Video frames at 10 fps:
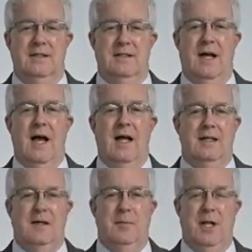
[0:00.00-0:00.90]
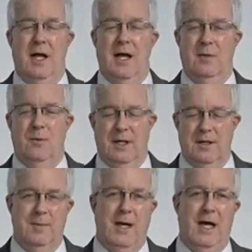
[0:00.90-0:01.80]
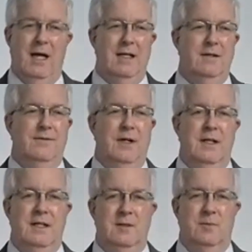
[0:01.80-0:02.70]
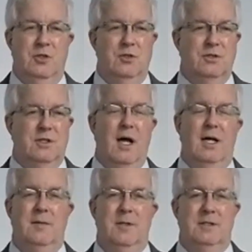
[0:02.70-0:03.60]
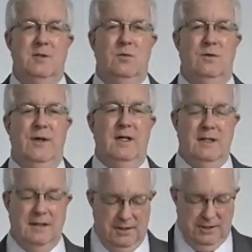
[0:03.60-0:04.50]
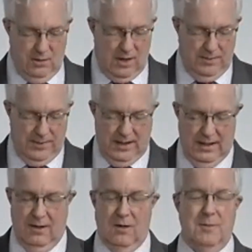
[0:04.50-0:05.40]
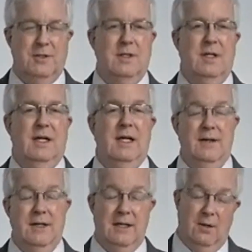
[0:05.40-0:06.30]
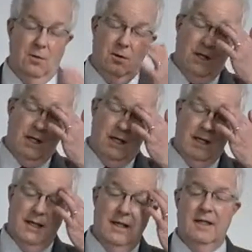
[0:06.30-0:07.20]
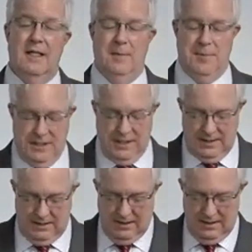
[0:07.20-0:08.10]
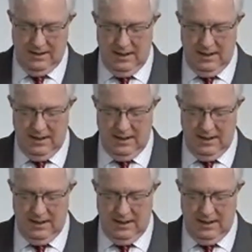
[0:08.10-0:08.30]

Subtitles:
not complying with by either failing to produce documents or failing to show up at a hearing or at a deposition